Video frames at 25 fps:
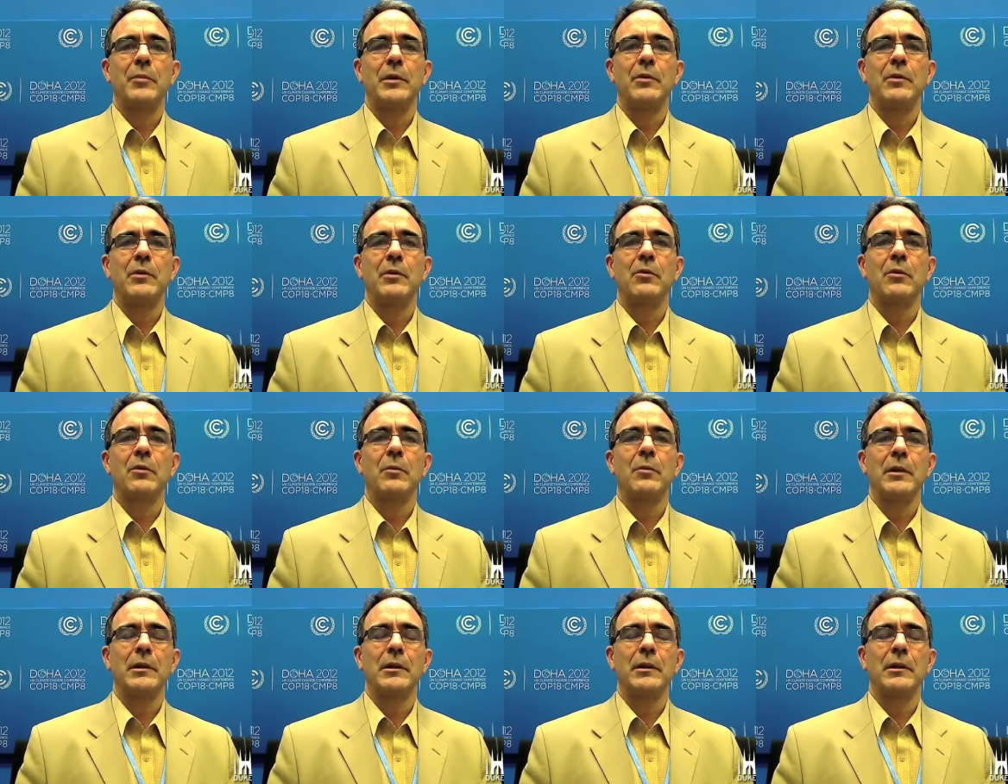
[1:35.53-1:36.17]
But
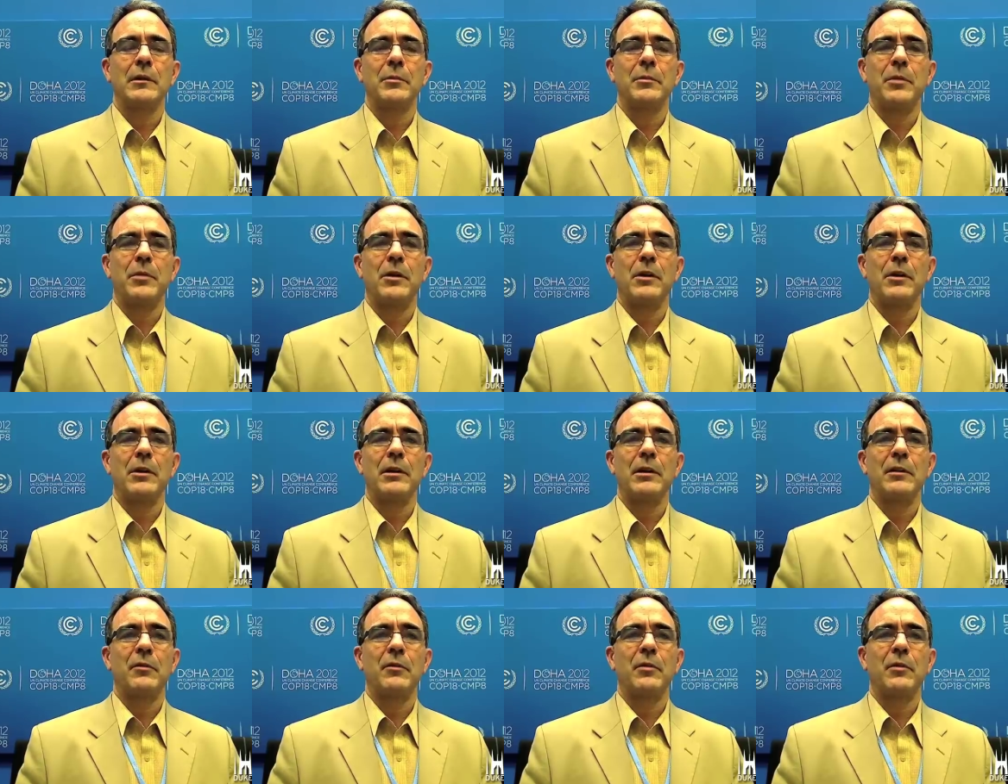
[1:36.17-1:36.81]
normally the
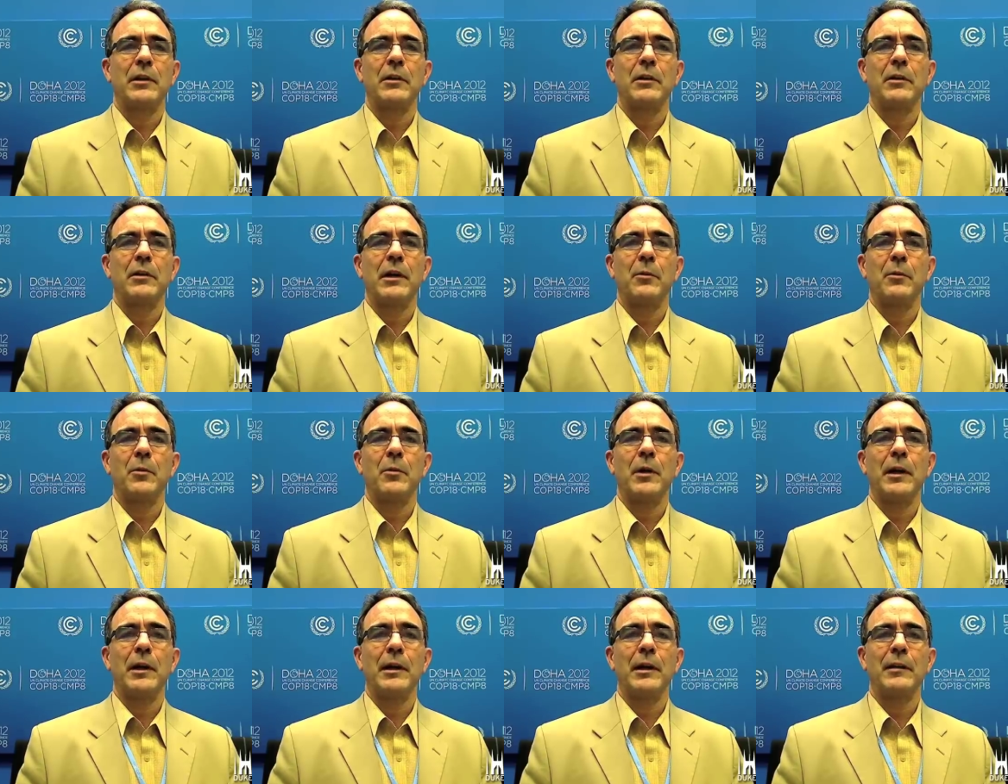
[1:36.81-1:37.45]
parties figure out
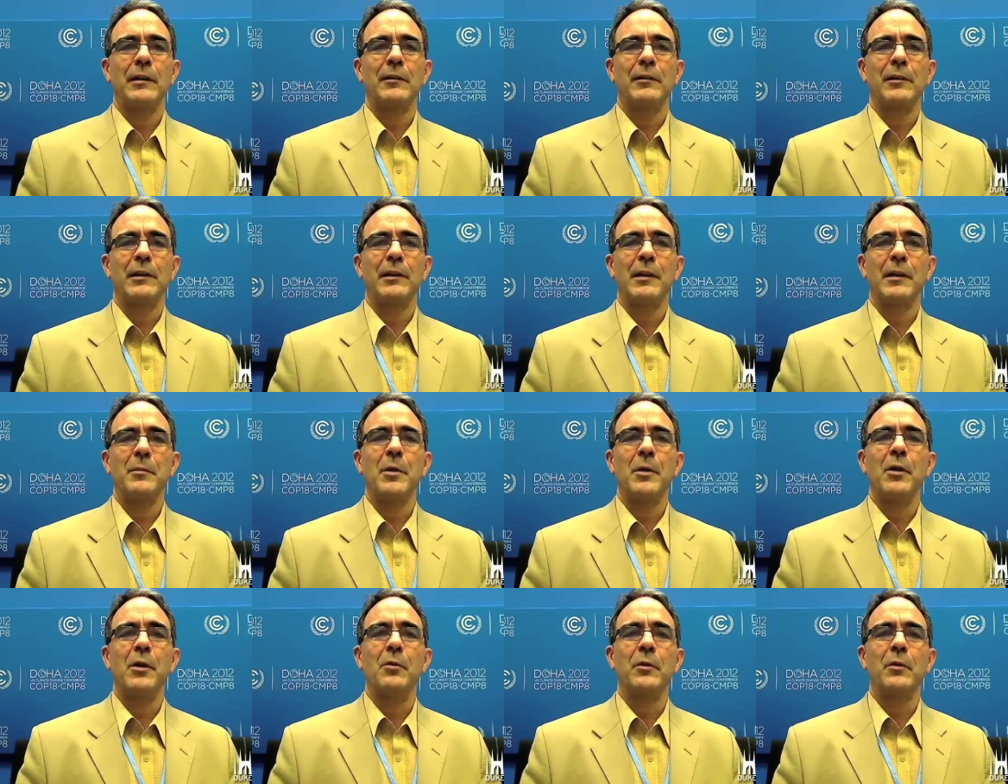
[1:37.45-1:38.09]
a way to
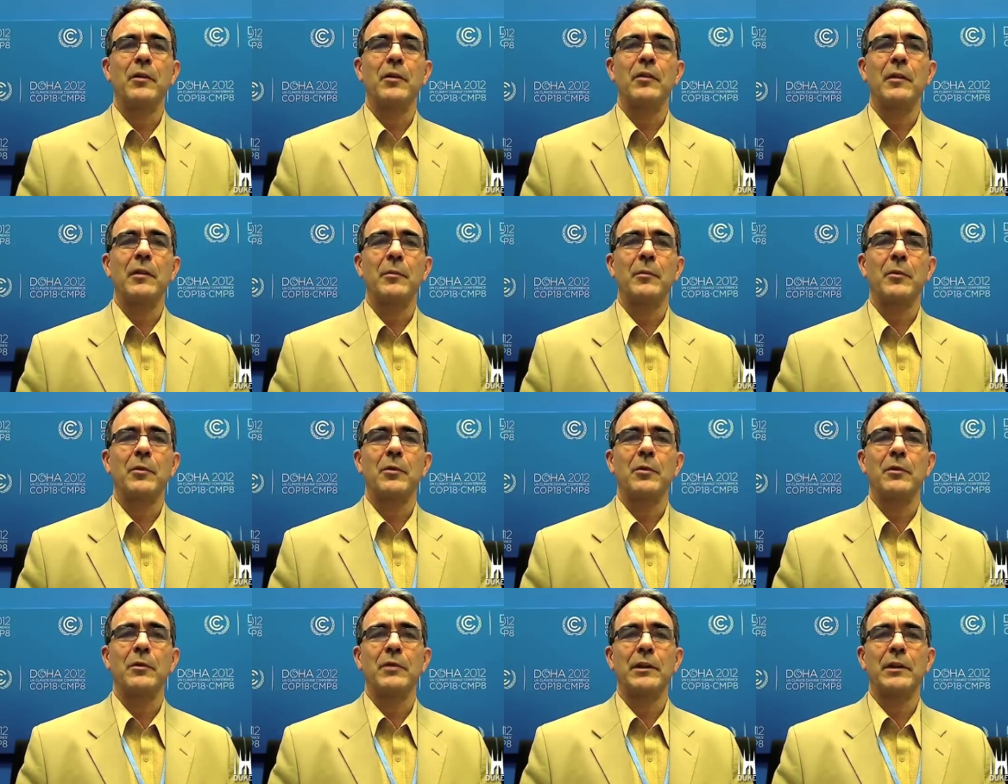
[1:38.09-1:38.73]
come home with some
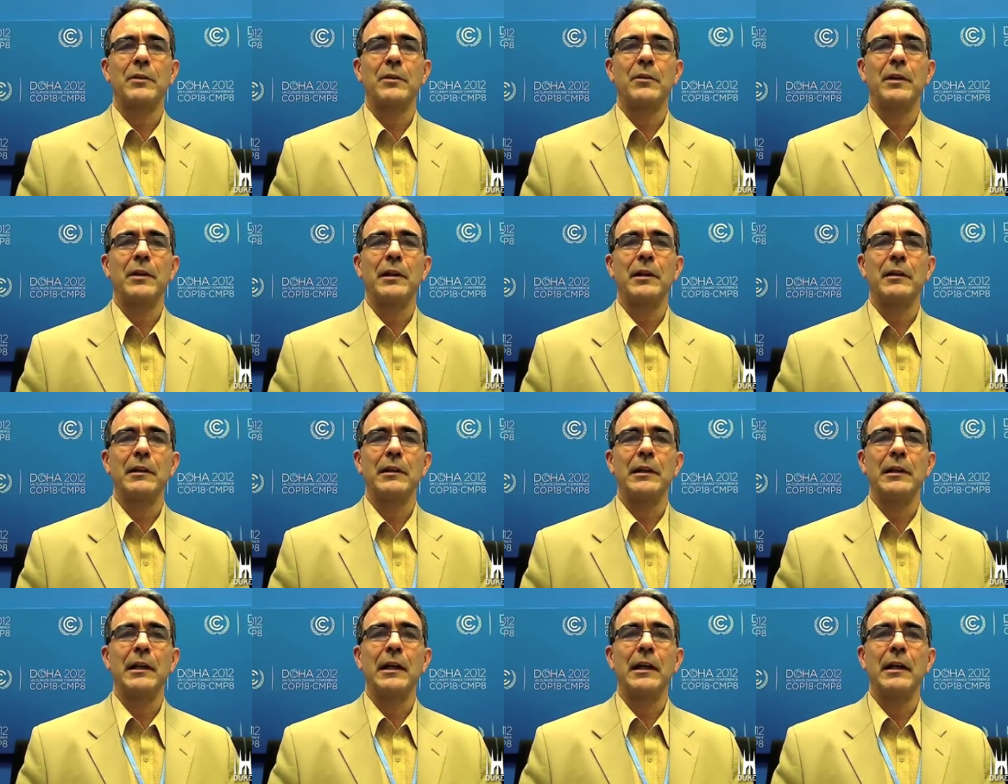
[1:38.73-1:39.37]
sort of victory
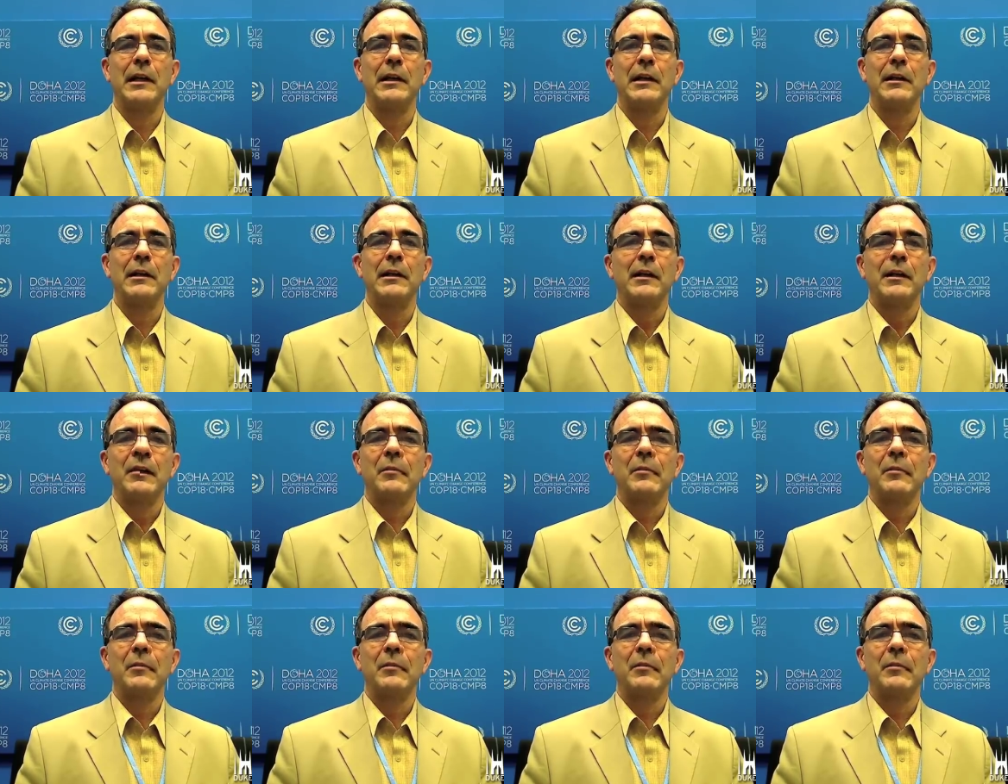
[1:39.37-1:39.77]
at the end.